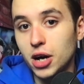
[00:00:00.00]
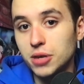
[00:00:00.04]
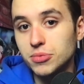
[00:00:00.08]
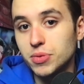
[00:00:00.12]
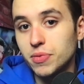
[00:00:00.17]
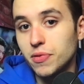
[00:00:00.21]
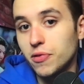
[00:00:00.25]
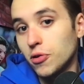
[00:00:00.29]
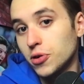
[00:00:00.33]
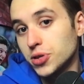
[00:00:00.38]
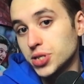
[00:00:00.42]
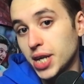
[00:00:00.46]

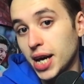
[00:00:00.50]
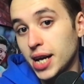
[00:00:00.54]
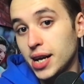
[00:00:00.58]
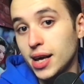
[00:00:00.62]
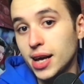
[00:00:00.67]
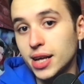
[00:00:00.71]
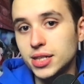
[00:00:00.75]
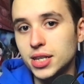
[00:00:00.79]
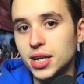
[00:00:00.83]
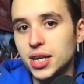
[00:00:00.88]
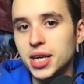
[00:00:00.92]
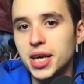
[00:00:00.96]
before, say, the
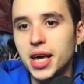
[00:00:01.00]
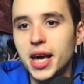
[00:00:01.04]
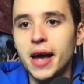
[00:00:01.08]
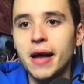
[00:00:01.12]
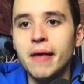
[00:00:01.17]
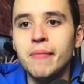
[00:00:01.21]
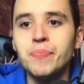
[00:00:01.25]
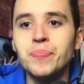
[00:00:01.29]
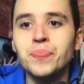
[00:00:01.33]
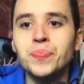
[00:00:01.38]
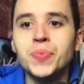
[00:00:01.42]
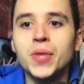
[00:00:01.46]
end of the
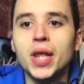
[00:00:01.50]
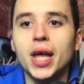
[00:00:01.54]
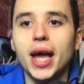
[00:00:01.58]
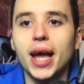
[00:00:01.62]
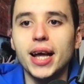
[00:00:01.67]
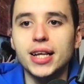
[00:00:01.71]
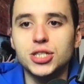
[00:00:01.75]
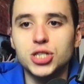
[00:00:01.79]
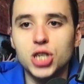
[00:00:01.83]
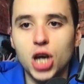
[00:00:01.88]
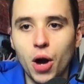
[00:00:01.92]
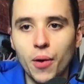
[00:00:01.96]
year,
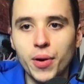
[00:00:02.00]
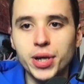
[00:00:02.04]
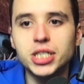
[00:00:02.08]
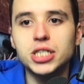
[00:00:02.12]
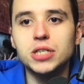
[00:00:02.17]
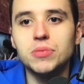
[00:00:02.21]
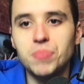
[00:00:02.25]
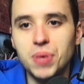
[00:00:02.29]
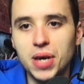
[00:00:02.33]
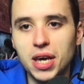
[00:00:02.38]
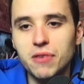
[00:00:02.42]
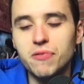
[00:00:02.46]
it's going
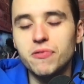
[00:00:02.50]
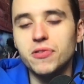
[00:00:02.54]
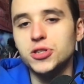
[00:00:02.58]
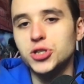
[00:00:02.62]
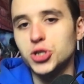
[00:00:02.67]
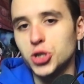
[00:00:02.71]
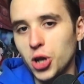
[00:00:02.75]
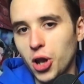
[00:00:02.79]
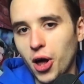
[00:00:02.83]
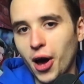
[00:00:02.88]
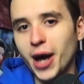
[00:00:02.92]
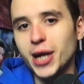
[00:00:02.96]
to be for
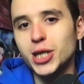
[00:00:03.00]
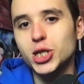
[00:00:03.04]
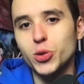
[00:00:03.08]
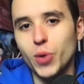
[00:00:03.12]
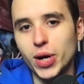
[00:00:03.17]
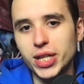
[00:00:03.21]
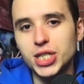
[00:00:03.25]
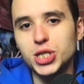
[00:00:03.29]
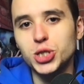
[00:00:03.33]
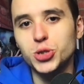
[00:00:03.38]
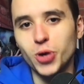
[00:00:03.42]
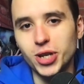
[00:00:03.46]
July
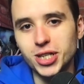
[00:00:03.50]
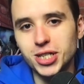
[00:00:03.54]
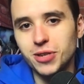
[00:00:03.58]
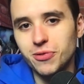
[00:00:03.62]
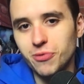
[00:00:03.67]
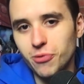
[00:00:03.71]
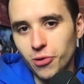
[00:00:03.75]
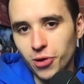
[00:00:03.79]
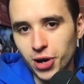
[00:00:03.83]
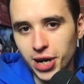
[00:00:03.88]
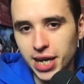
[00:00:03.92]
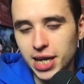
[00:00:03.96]

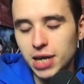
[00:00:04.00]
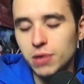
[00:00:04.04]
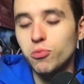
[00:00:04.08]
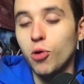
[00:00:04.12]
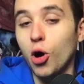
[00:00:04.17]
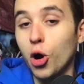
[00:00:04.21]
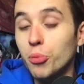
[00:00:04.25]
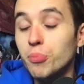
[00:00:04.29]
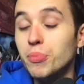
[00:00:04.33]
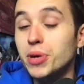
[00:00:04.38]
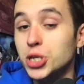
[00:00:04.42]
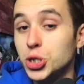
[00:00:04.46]
2023. He
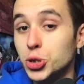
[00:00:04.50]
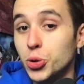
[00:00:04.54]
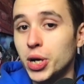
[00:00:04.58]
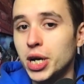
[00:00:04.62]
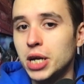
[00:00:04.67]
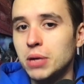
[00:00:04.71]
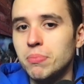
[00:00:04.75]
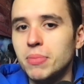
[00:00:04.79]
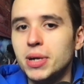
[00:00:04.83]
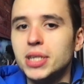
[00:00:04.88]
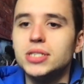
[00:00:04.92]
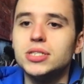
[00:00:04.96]
won't be
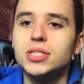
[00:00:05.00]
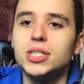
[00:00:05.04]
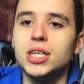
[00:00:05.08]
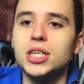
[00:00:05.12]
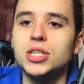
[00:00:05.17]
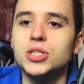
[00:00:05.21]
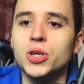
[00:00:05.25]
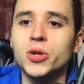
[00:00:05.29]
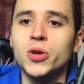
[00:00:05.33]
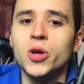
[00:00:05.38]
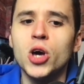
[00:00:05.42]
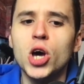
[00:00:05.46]
joining
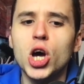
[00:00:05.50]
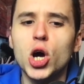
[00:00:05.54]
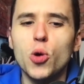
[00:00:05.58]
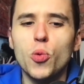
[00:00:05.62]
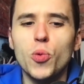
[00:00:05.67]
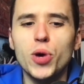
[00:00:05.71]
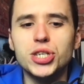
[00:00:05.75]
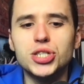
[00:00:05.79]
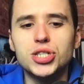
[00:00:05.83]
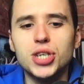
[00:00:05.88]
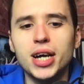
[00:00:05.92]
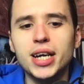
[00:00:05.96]
mid-season,
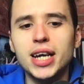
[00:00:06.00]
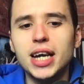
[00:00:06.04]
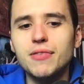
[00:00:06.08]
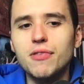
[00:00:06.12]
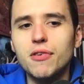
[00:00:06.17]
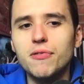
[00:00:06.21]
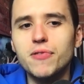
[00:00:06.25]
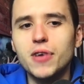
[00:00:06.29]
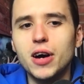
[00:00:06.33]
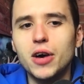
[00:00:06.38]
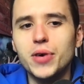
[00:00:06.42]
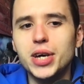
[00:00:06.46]
which I
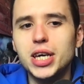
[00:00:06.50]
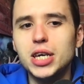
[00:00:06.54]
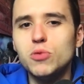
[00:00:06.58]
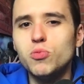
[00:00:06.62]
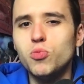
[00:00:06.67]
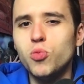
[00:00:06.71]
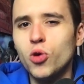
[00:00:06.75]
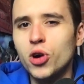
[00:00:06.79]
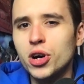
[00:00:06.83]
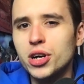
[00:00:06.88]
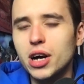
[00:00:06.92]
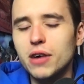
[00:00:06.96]
never felt he
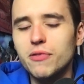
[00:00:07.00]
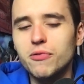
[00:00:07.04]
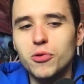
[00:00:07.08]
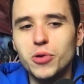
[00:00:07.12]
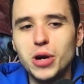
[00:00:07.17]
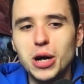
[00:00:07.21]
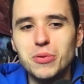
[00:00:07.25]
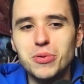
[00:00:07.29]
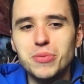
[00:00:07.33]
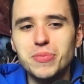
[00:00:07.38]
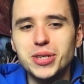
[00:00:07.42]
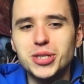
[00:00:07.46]
would. I thought
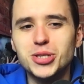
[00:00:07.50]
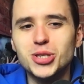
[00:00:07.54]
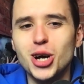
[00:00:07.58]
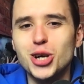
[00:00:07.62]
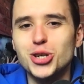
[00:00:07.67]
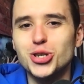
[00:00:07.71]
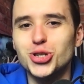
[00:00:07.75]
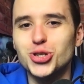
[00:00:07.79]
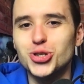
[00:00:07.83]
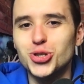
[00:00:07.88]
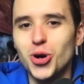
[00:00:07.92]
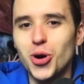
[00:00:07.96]
that would have been
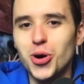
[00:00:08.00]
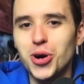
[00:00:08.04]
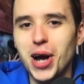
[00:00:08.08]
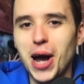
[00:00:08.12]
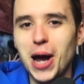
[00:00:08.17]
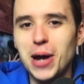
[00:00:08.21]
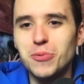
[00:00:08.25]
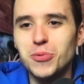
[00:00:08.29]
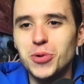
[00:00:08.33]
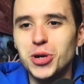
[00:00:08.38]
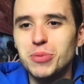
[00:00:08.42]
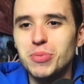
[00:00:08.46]
such a shock
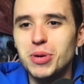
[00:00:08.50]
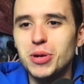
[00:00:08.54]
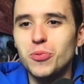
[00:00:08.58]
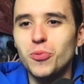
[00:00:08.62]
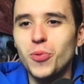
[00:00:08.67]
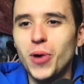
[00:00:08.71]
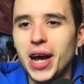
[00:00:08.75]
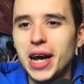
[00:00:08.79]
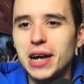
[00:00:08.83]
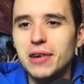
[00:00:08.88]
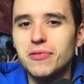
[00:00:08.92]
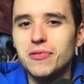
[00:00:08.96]
and would have been
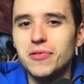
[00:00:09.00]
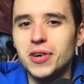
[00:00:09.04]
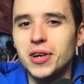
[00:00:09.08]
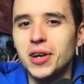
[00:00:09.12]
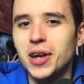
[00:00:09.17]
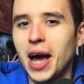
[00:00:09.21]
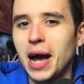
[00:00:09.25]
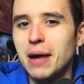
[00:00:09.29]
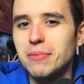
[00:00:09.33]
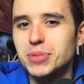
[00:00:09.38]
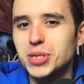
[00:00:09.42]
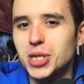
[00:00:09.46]
weird for
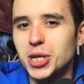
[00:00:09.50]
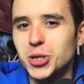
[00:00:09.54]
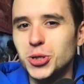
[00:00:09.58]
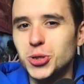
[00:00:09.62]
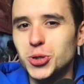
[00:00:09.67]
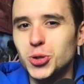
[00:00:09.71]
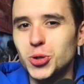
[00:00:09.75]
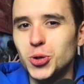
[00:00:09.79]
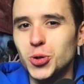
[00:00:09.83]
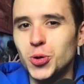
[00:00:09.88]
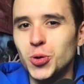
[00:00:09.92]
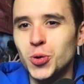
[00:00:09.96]
Leipzig
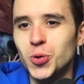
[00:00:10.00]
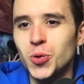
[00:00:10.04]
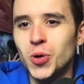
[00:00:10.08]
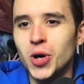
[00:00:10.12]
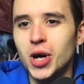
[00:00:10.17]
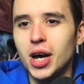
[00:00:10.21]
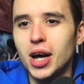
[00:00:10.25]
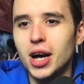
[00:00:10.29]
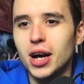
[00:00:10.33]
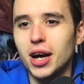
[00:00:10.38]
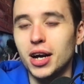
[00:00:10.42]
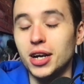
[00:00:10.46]
to
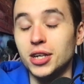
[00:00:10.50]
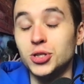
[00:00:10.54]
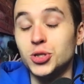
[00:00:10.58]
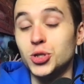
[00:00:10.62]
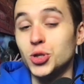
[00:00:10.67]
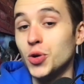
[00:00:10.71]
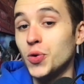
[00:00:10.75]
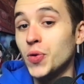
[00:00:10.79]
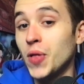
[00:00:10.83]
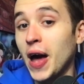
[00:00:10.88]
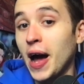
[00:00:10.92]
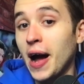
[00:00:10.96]
kind of
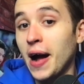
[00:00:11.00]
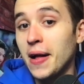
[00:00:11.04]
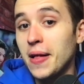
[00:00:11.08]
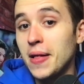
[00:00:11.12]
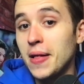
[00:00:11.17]
do that